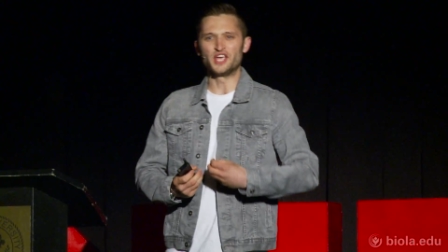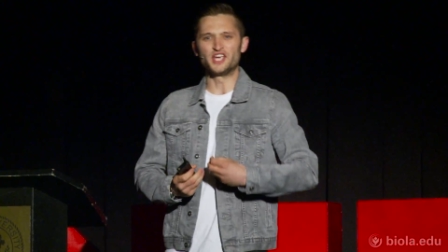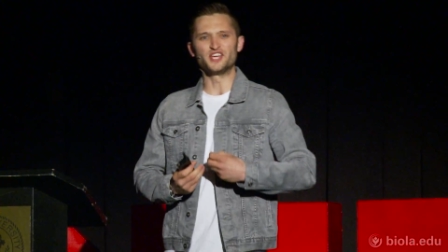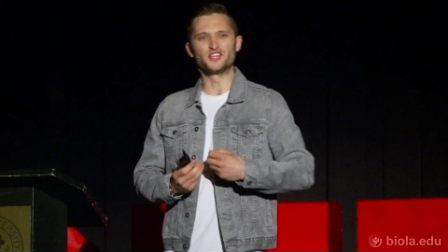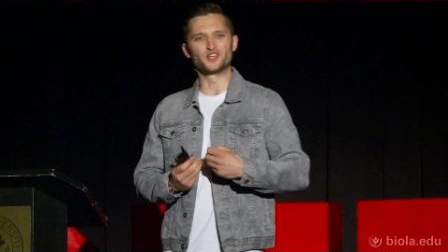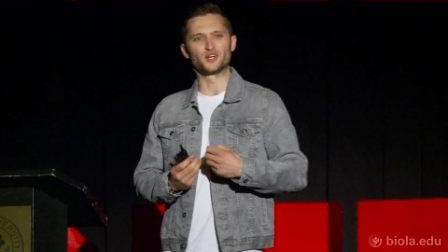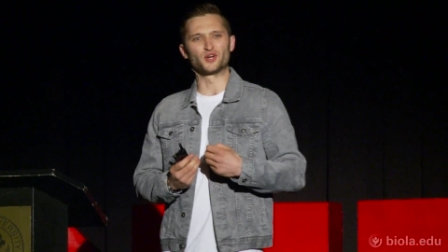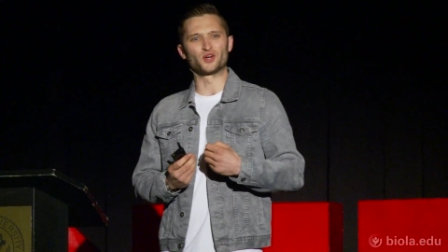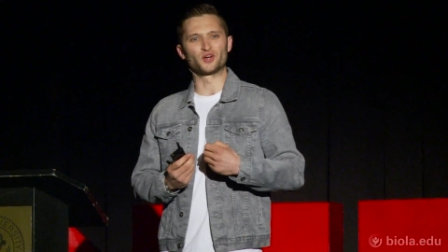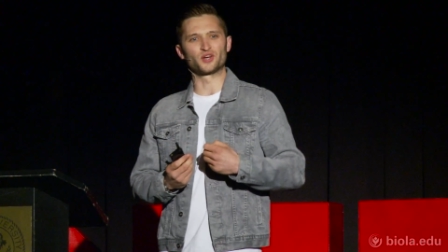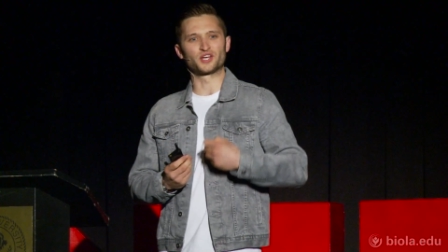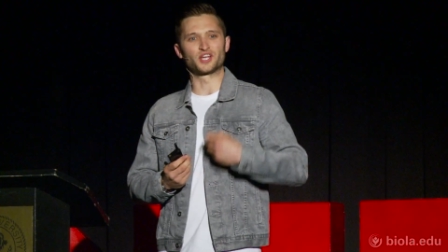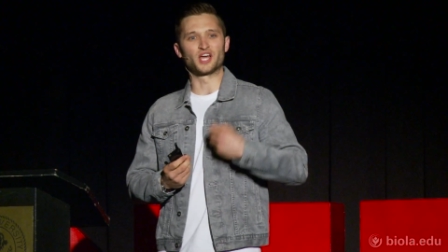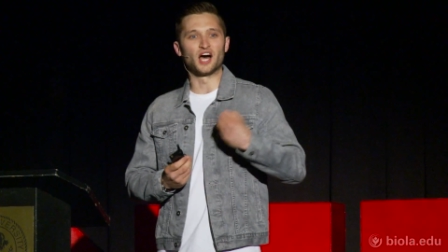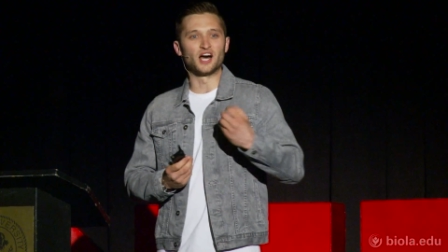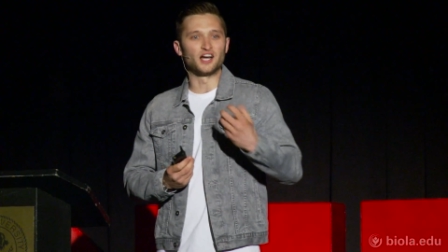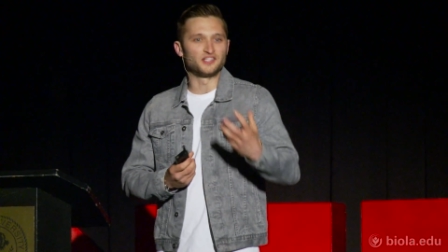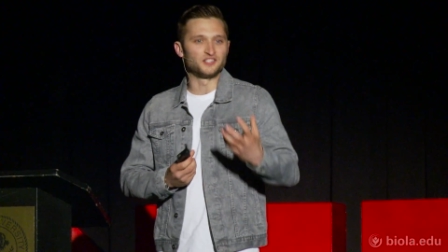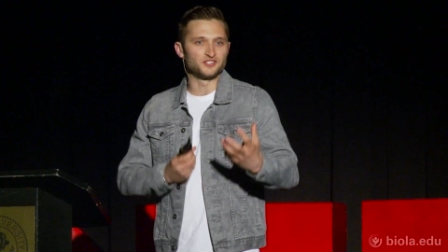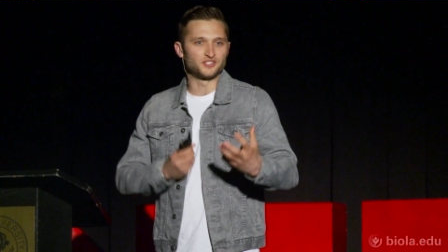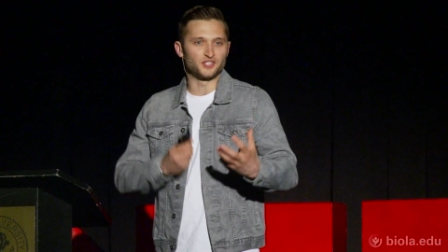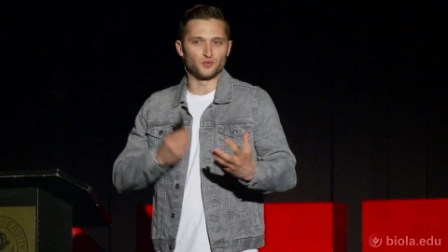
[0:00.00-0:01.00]
either
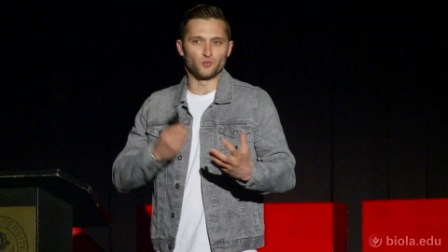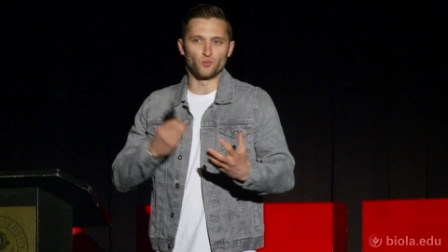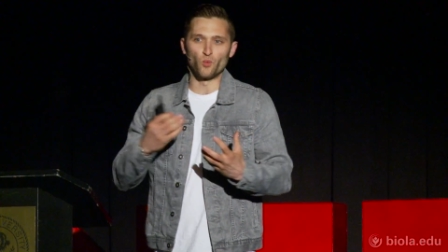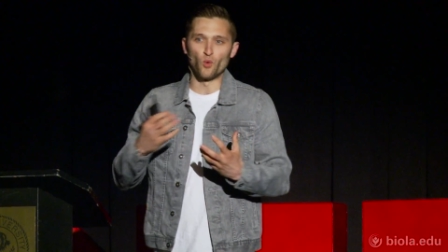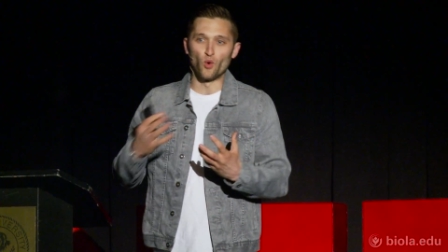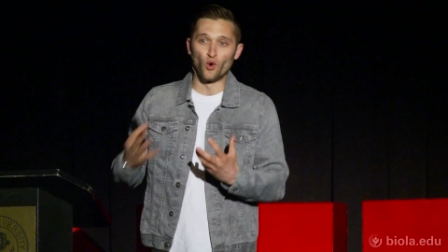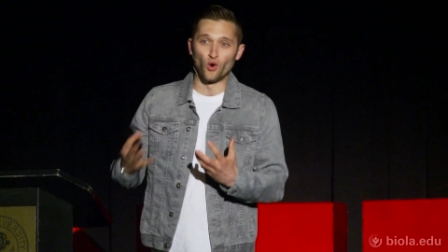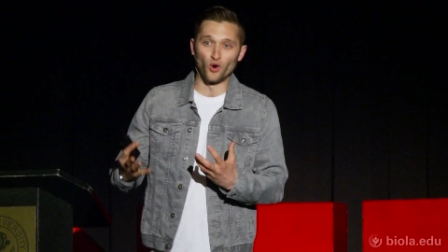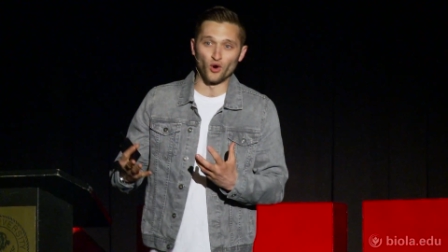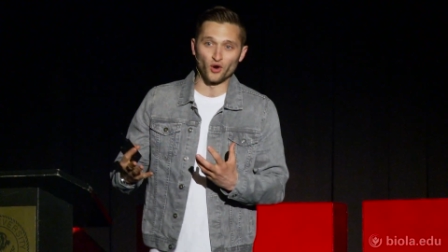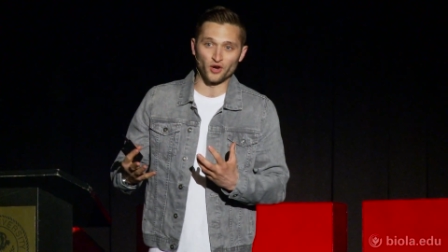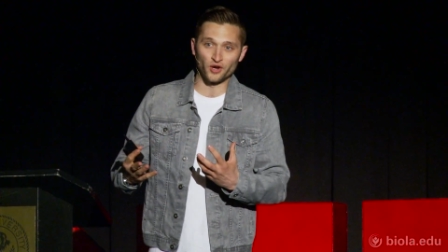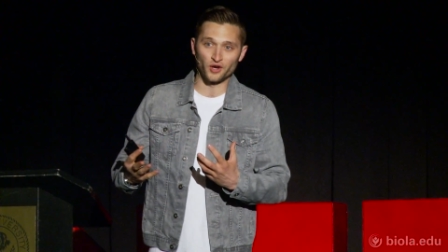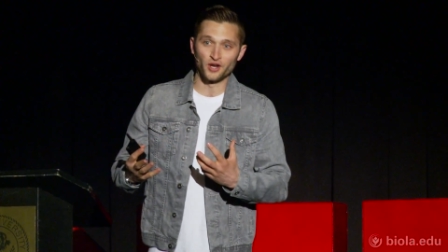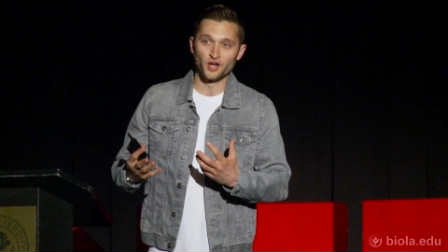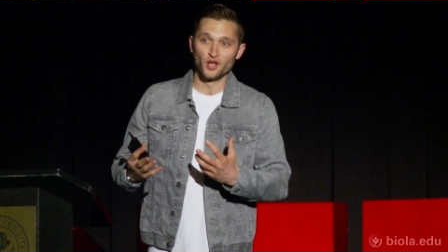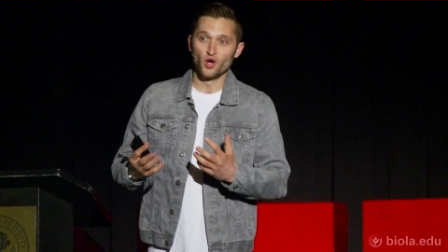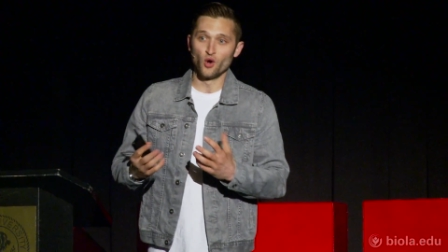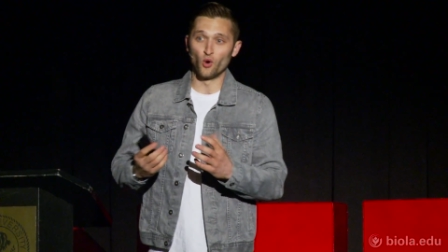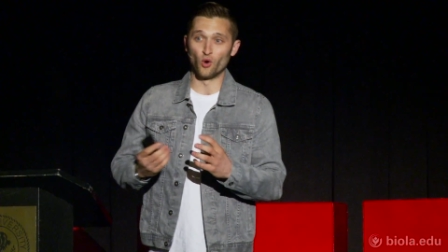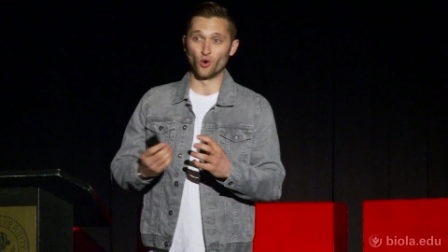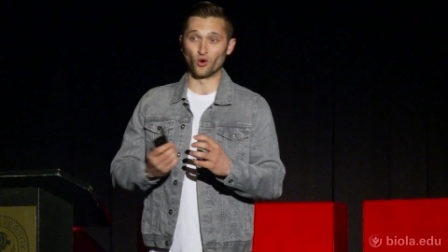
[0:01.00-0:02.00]
guns and war
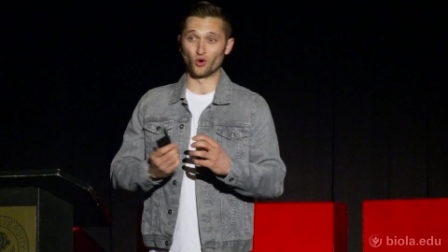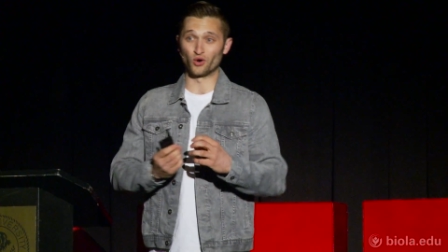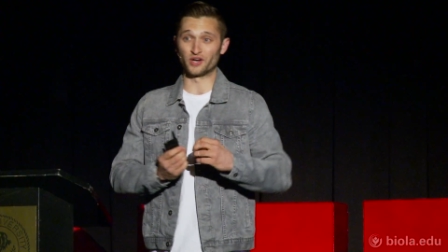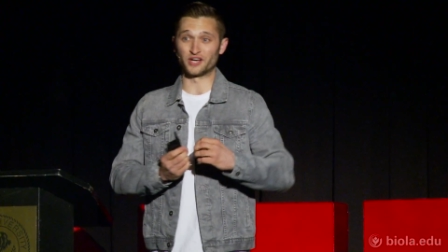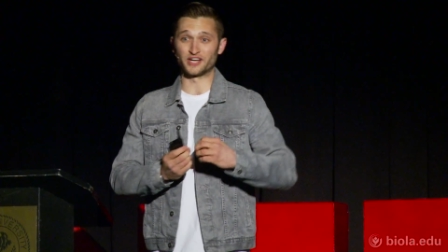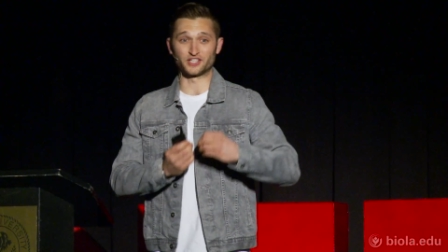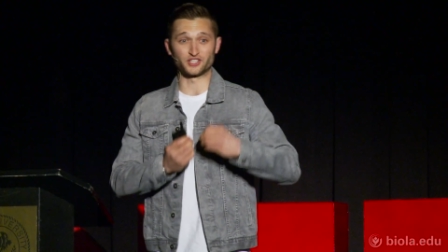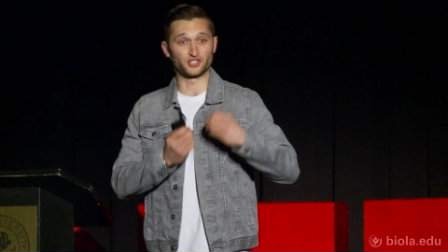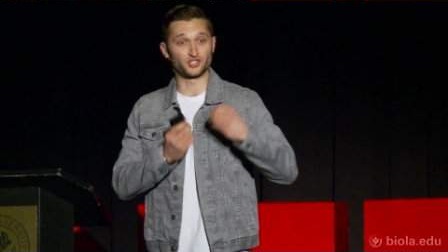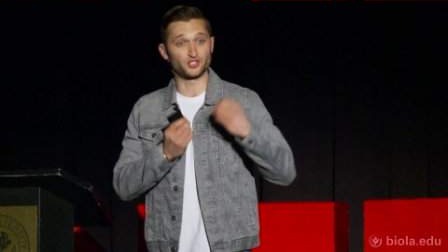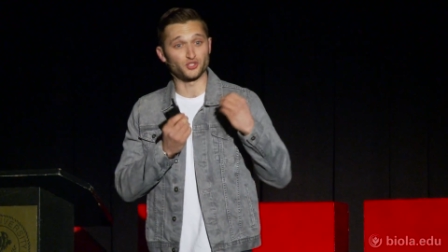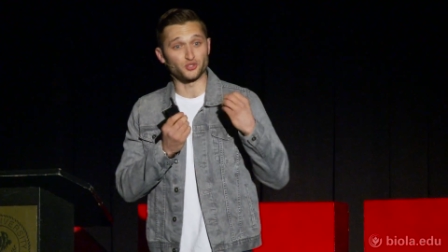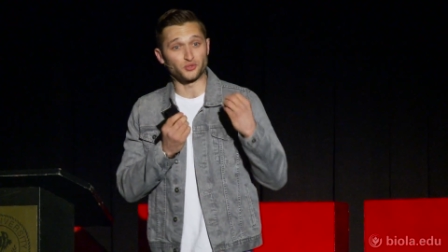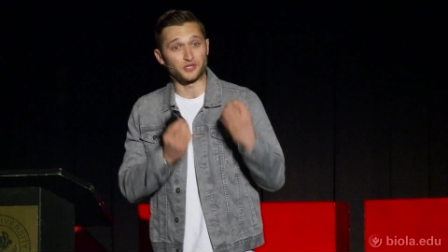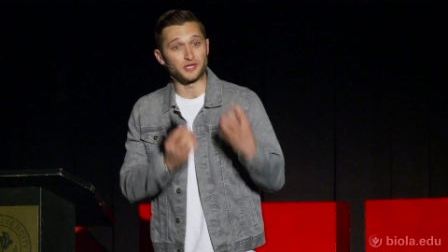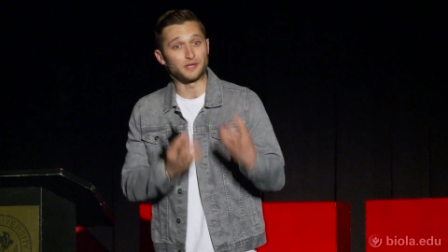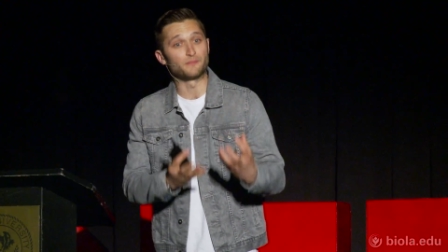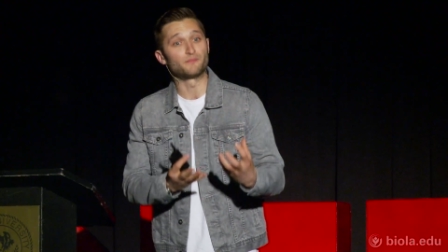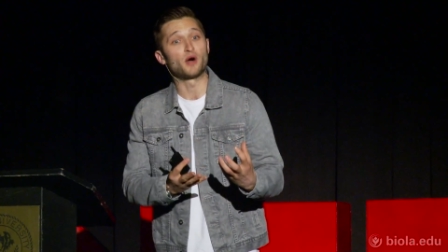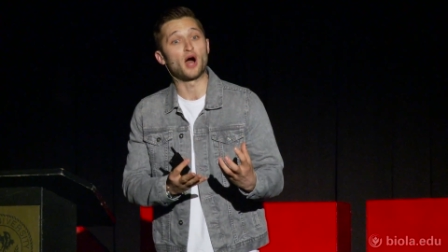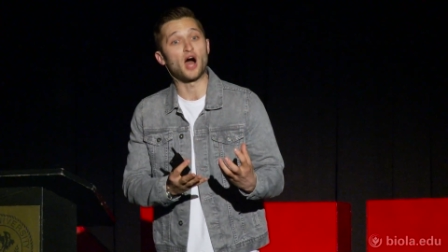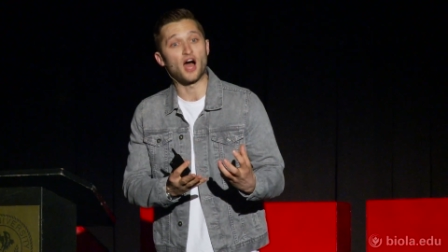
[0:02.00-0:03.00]
or
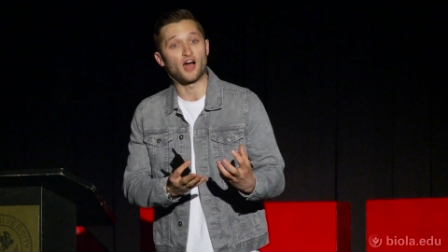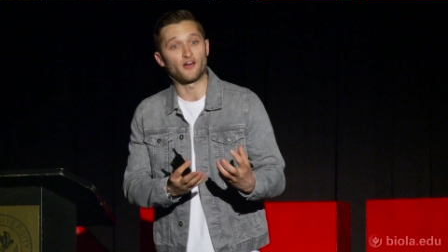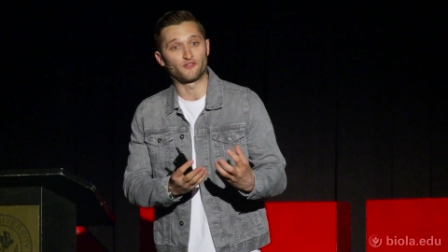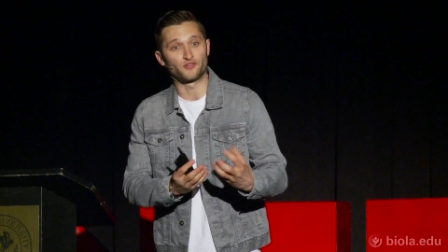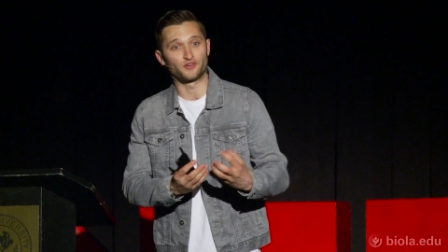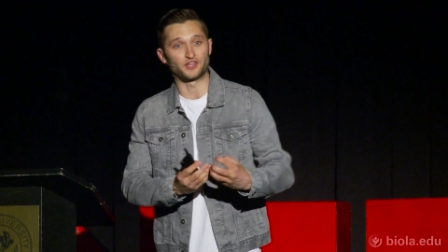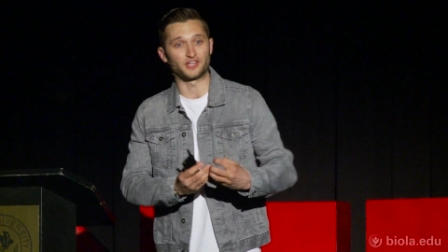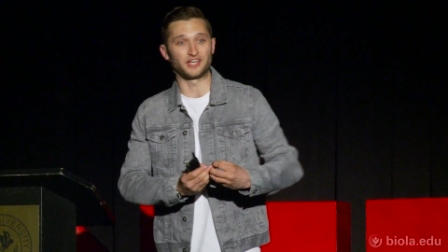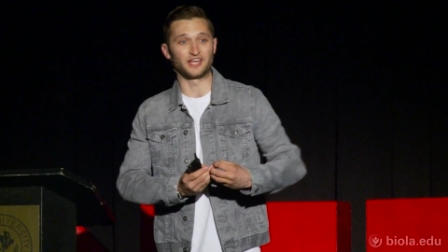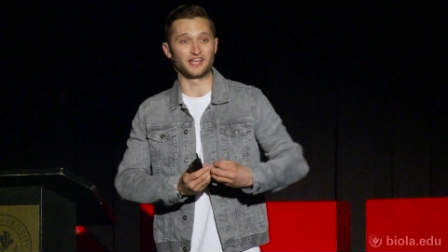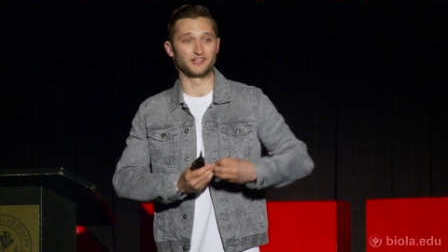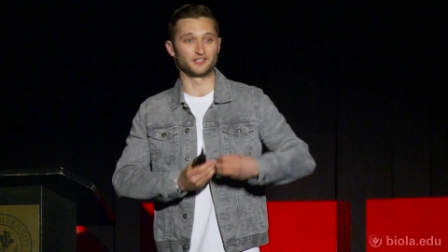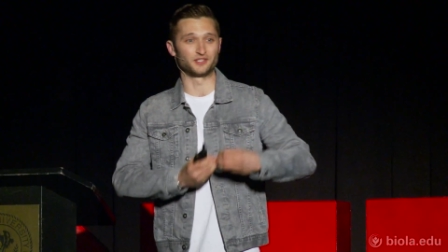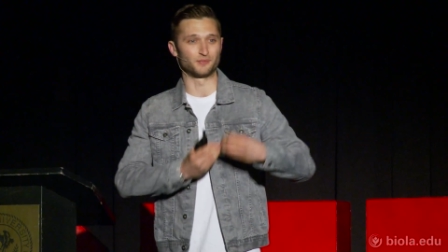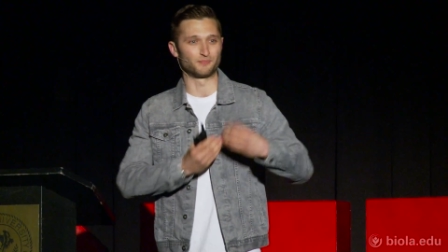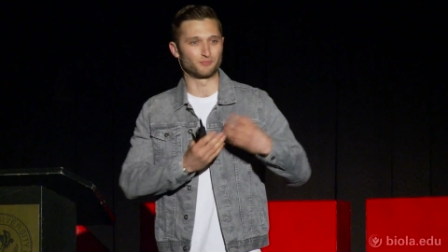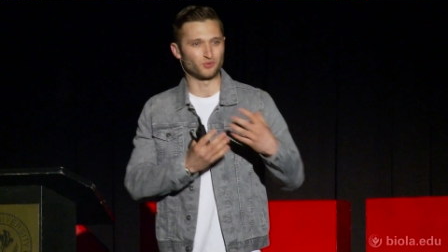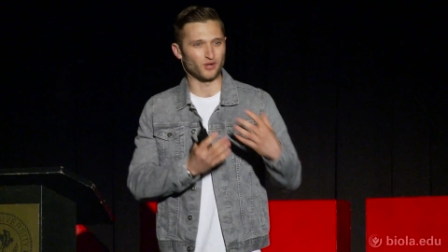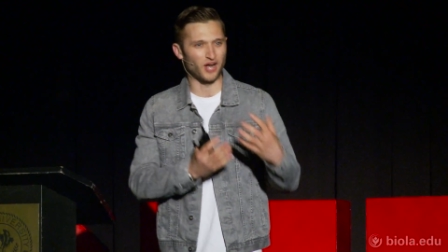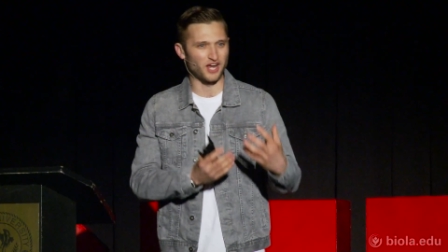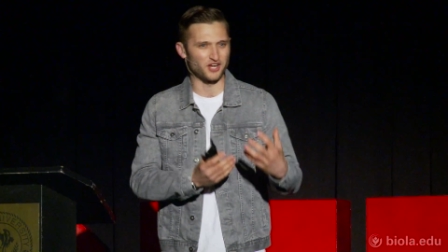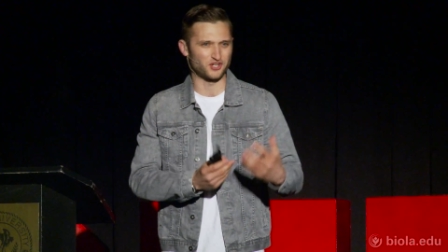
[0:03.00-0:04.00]
extreme poverty and
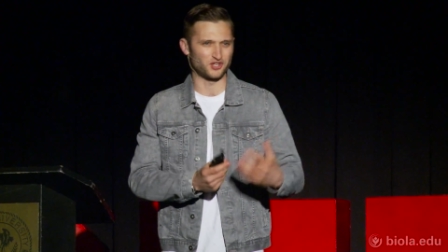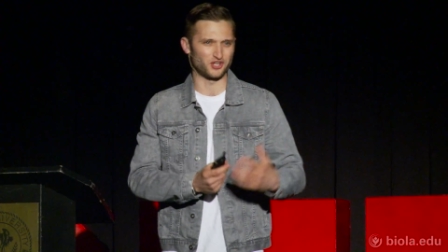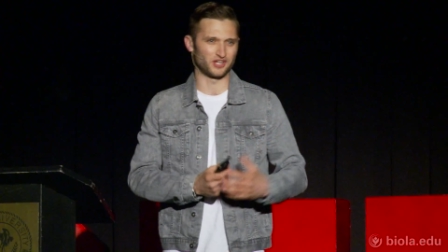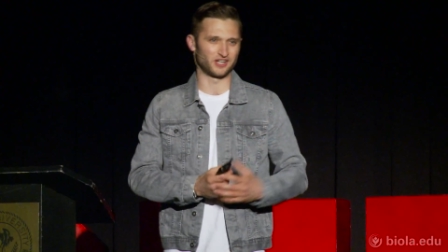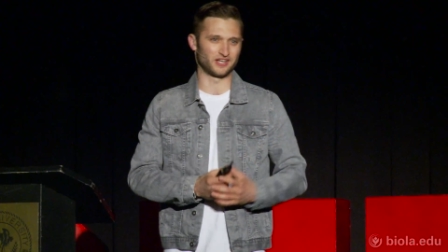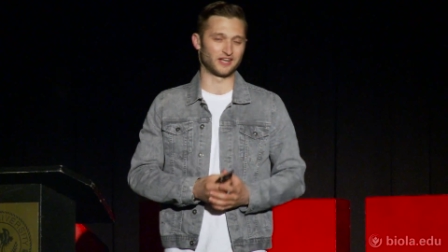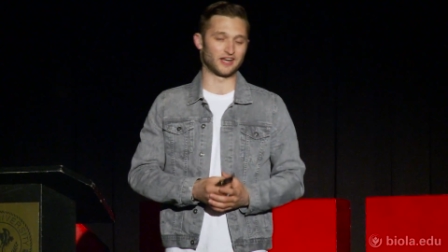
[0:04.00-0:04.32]
depression.